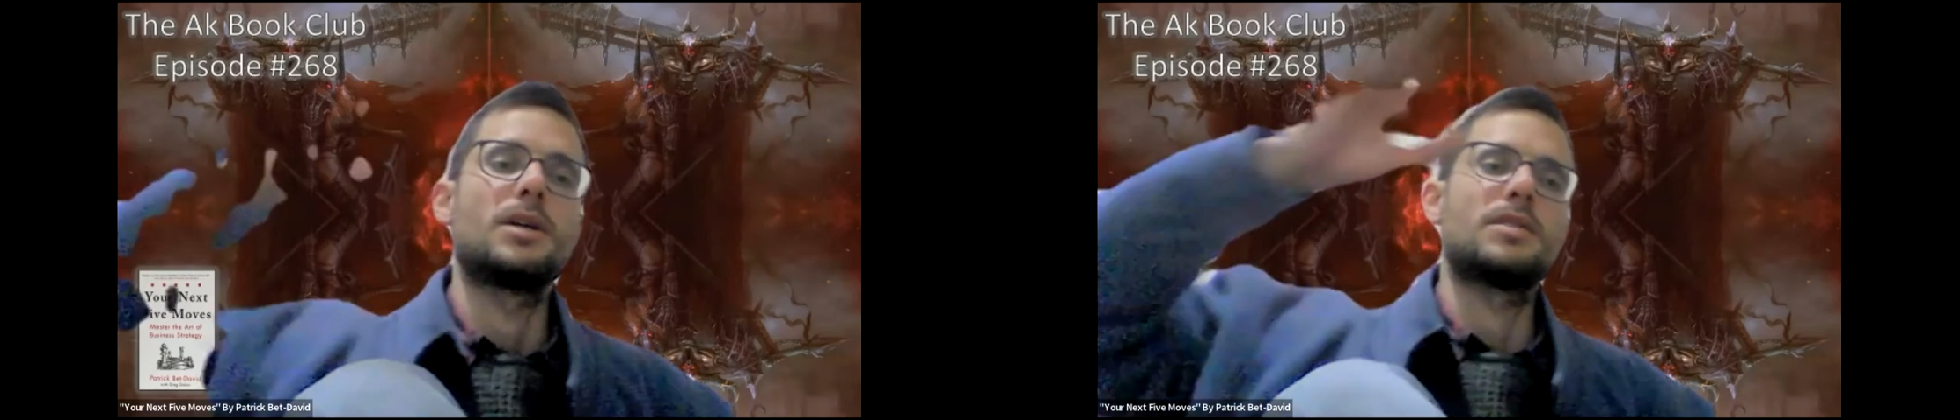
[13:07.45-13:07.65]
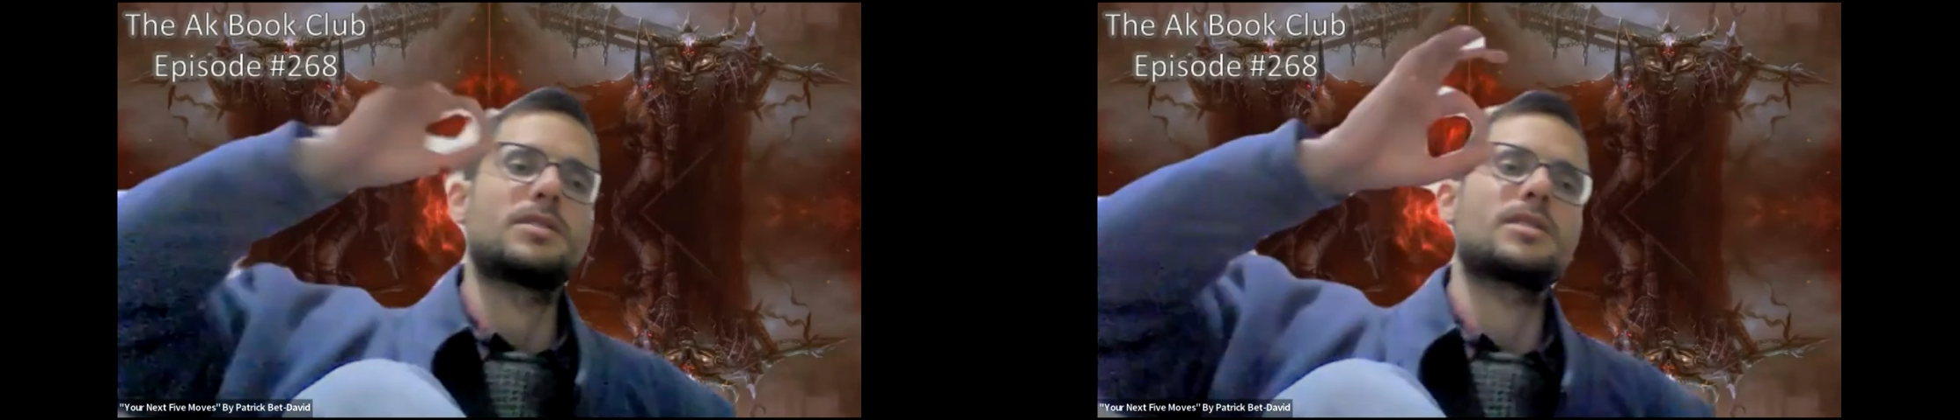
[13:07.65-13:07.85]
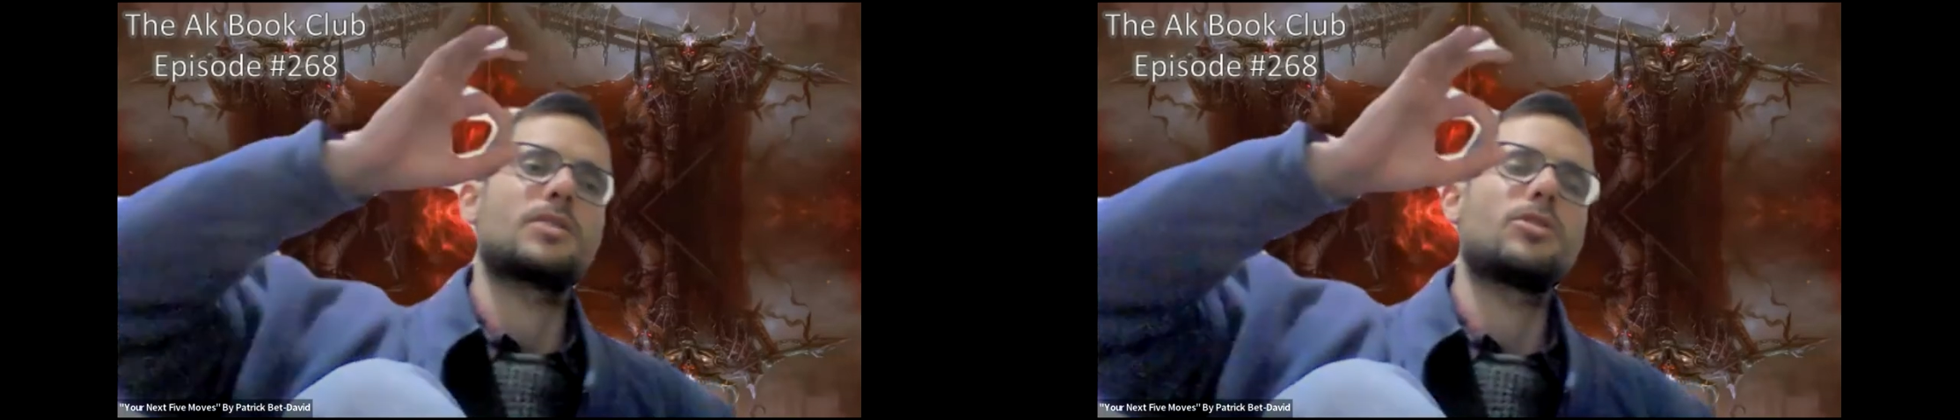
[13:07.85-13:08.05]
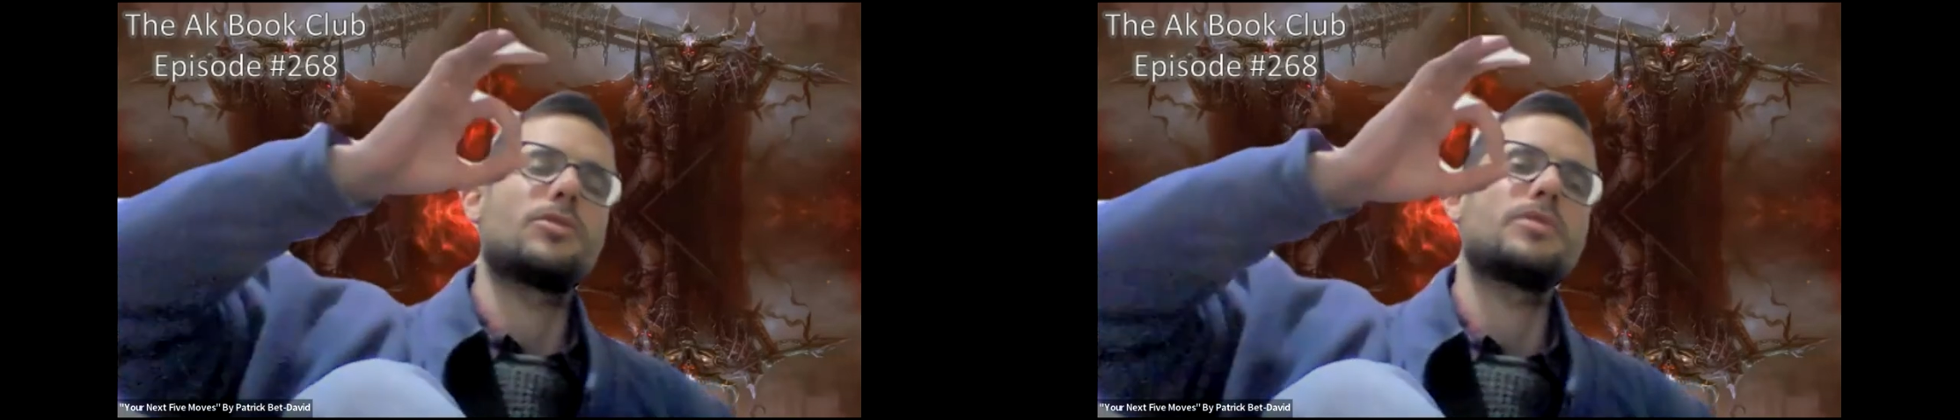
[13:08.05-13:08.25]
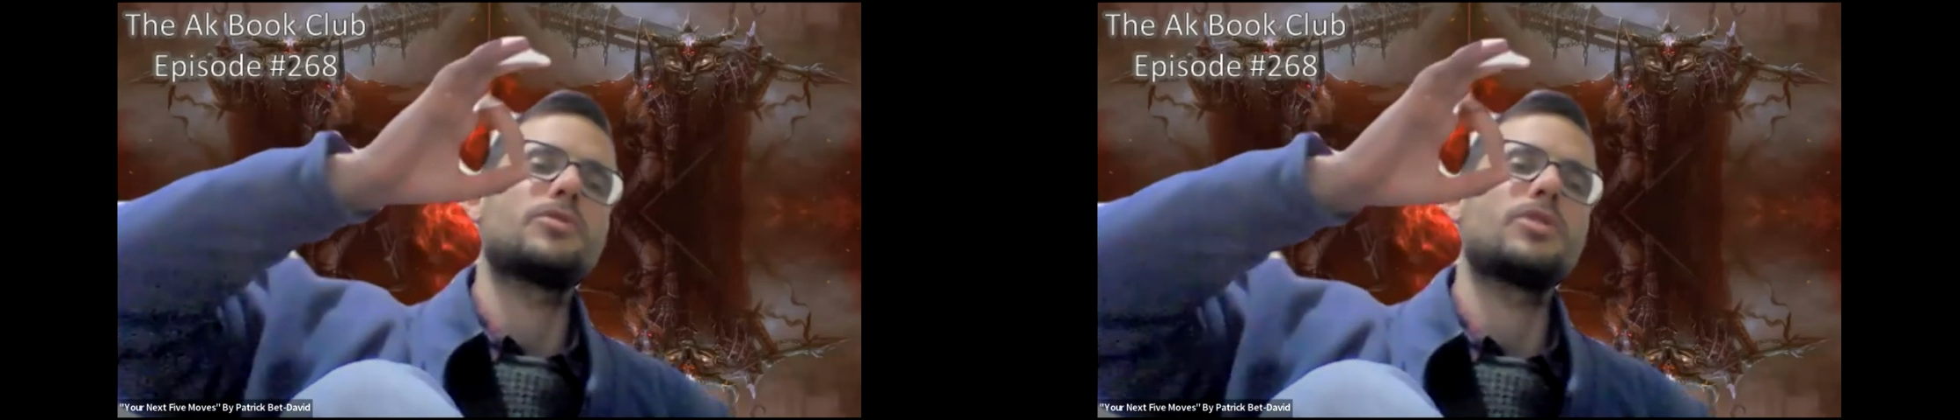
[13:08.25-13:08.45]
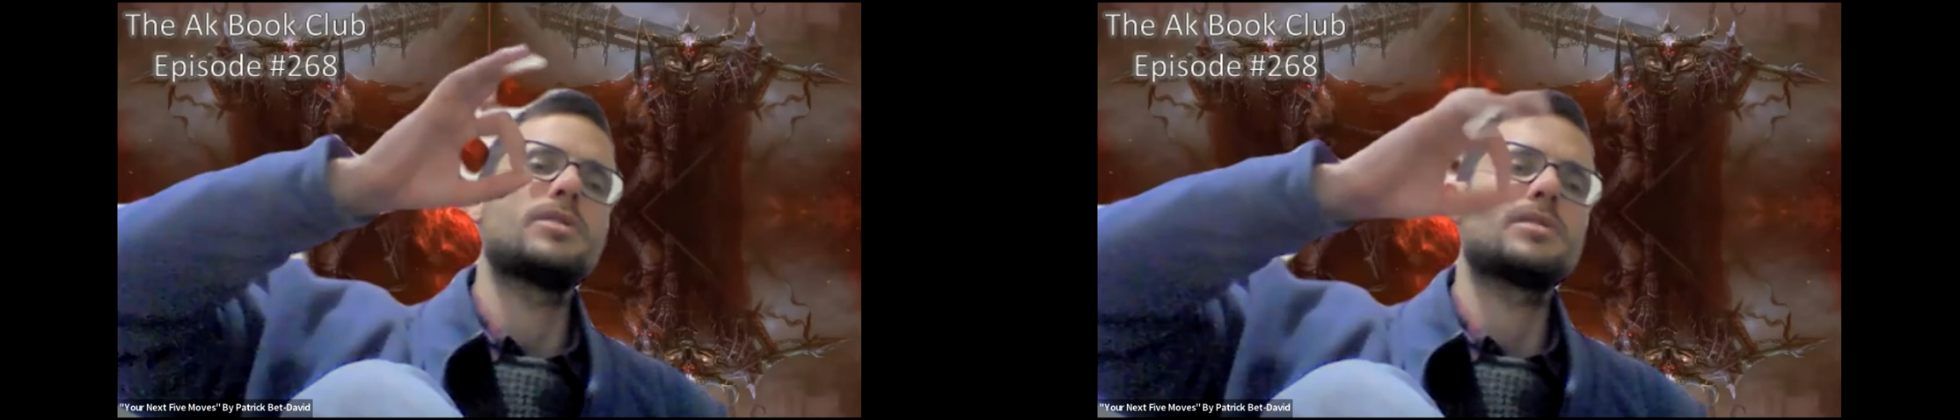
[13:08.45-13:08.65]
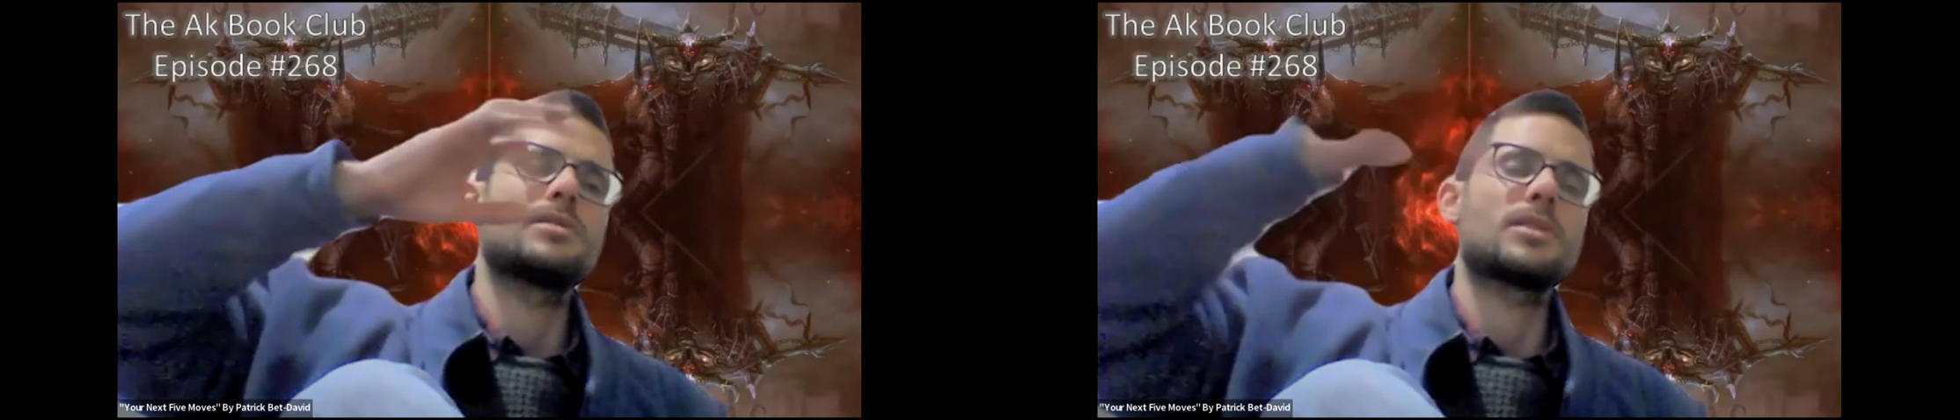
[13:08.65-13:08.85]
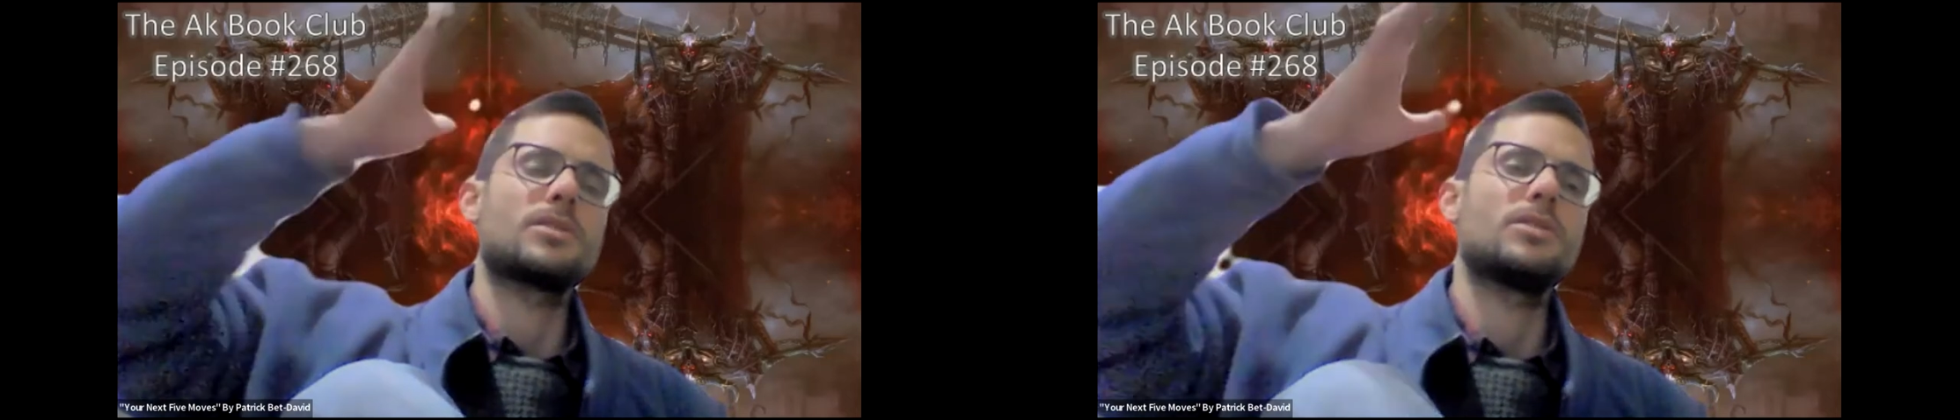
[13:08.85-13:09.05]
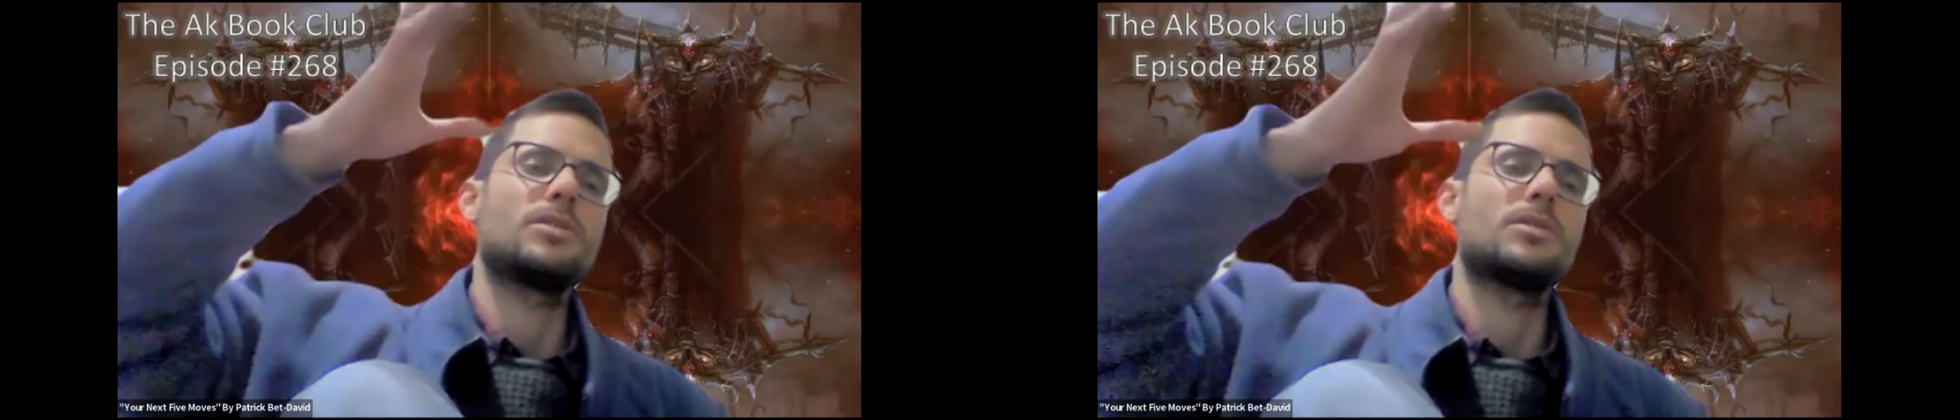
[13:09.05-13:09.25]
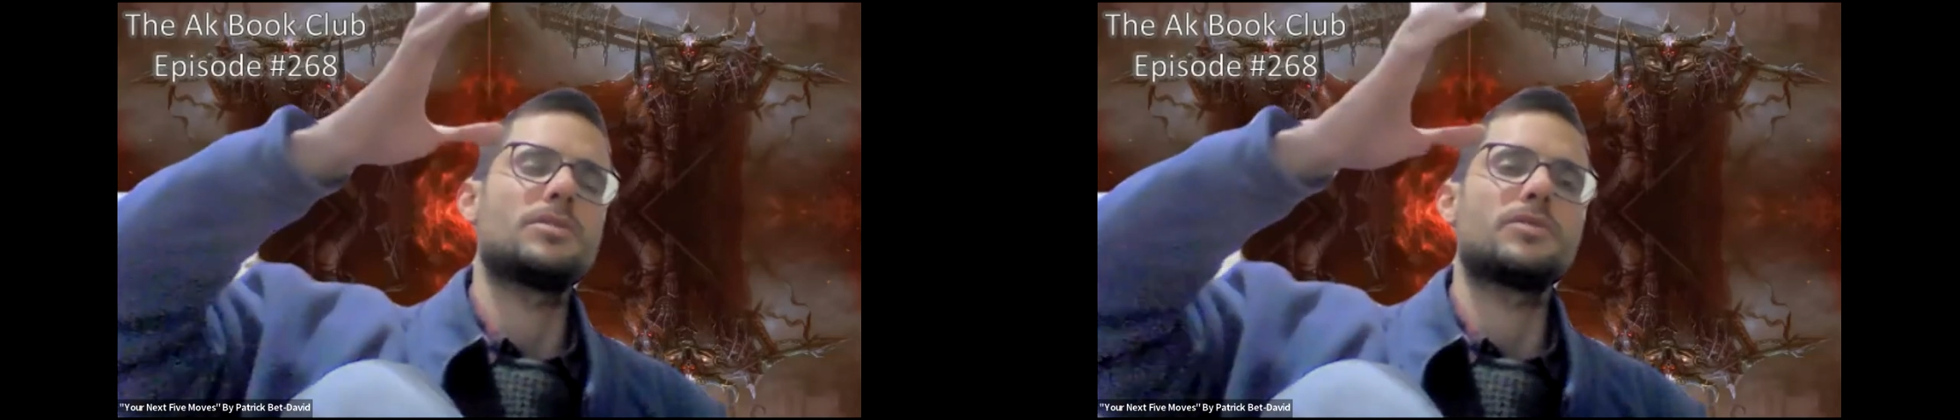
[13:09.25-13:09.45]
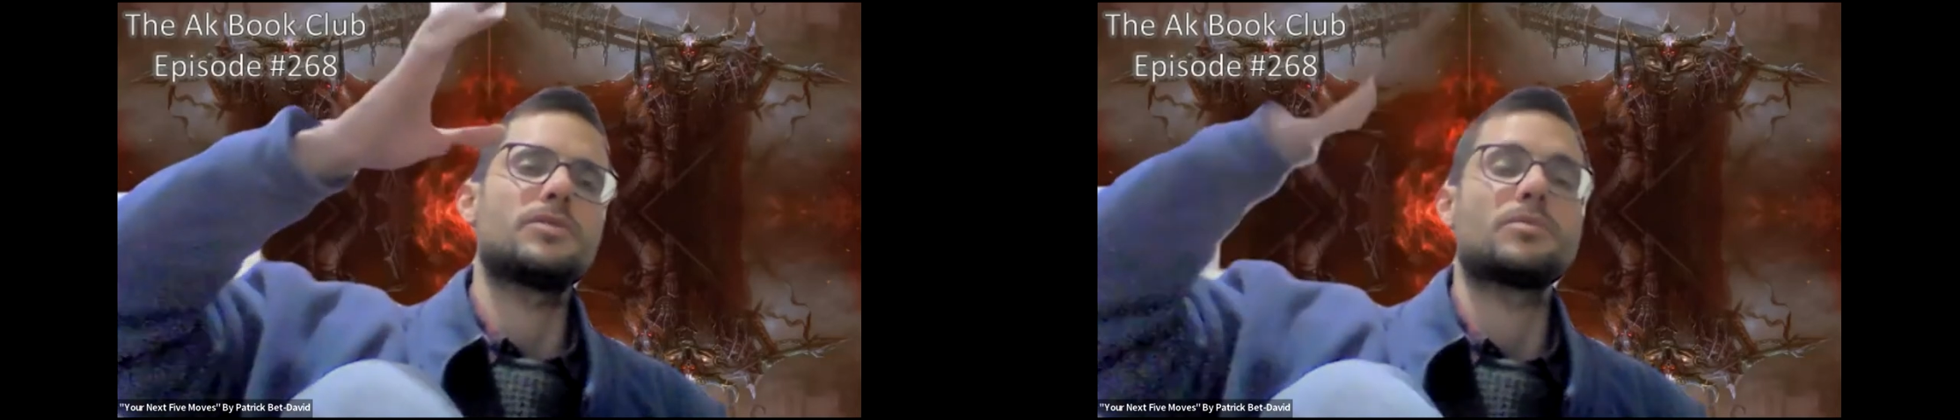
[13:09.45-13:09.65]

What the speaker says: is a circle of influence and a circle of